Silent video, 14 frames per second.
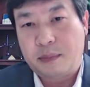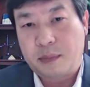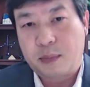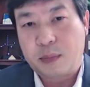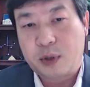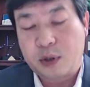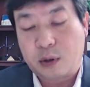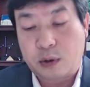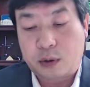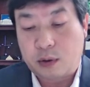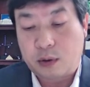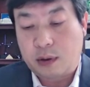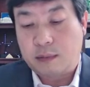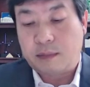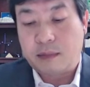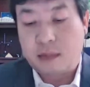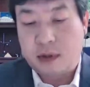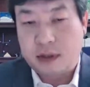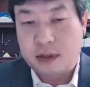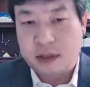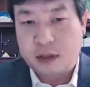So
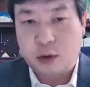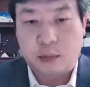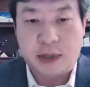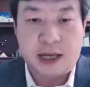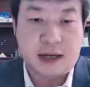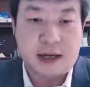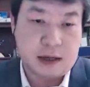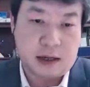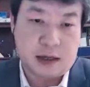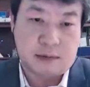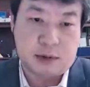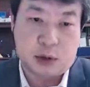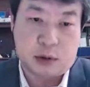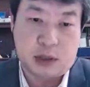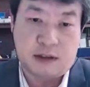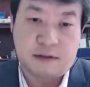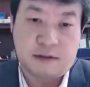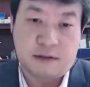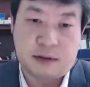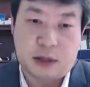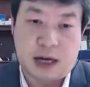let's go back. So
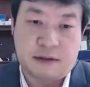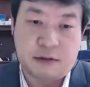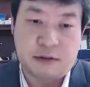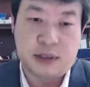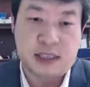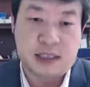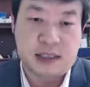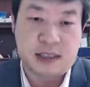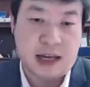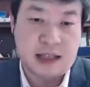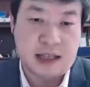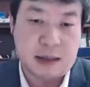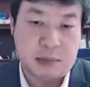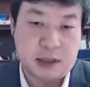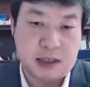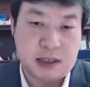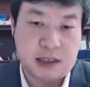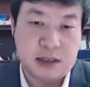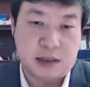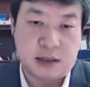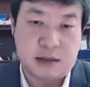if you have to assign the
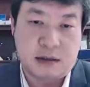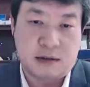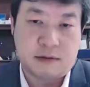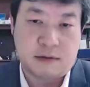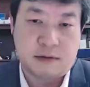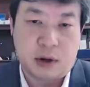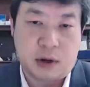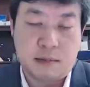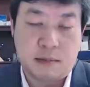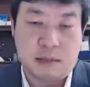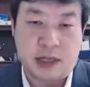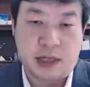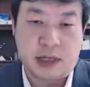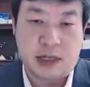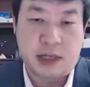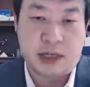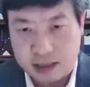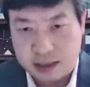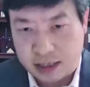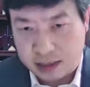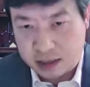application from a
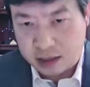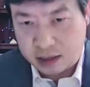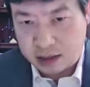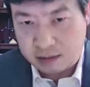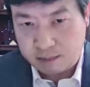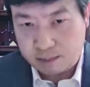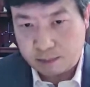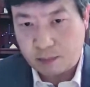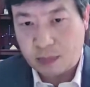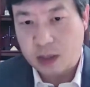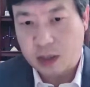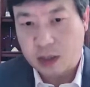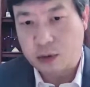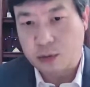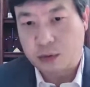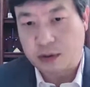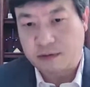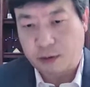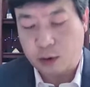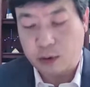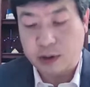Chinese entity to a
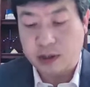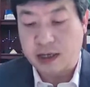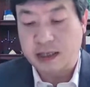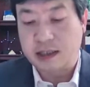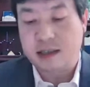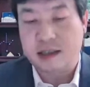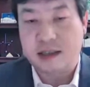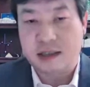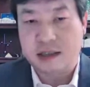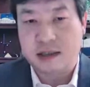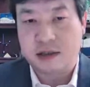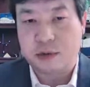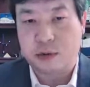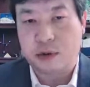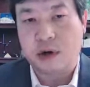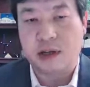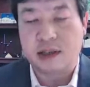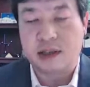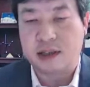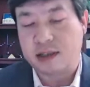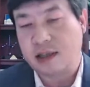foreign entity, this is
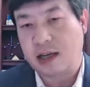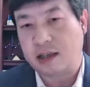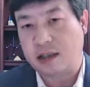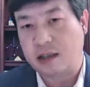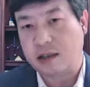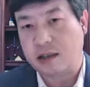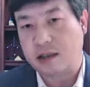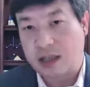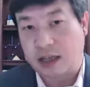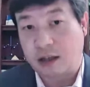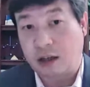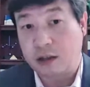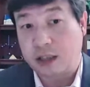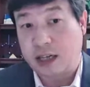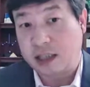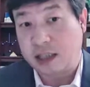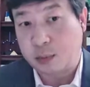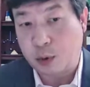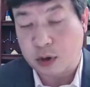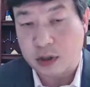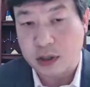regarded as technology
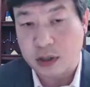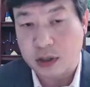export.